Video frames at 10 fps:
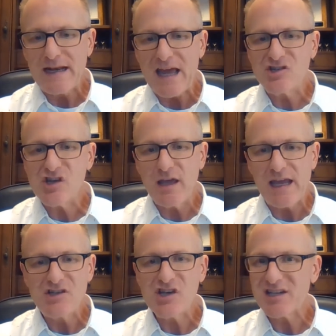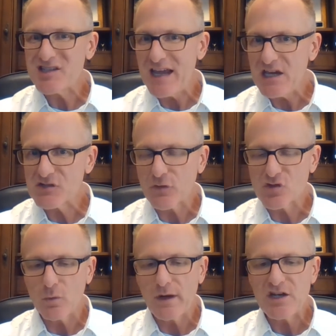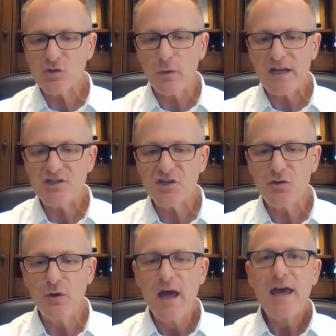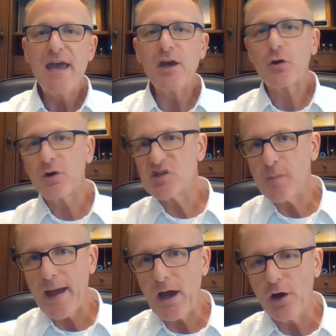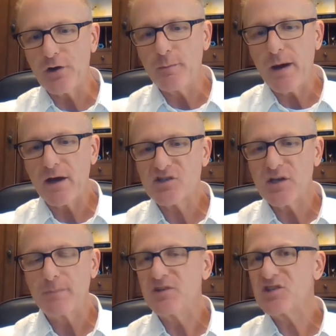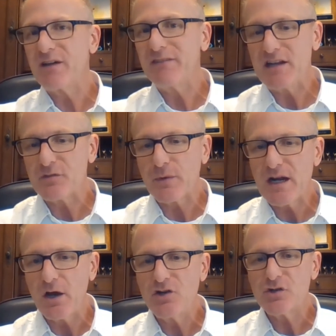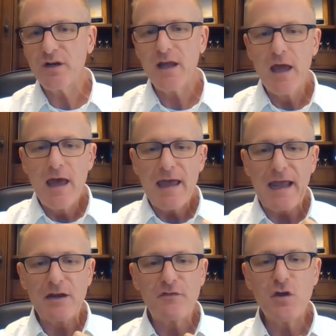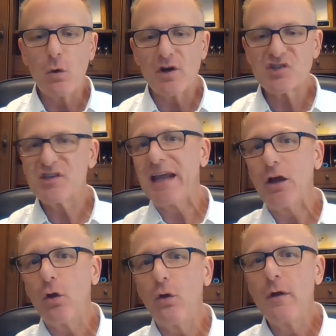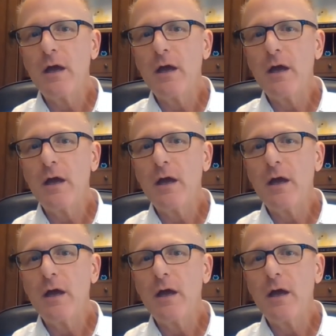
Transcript: HSAs for 2022 increased by $100 up to $7,300, and if you are a single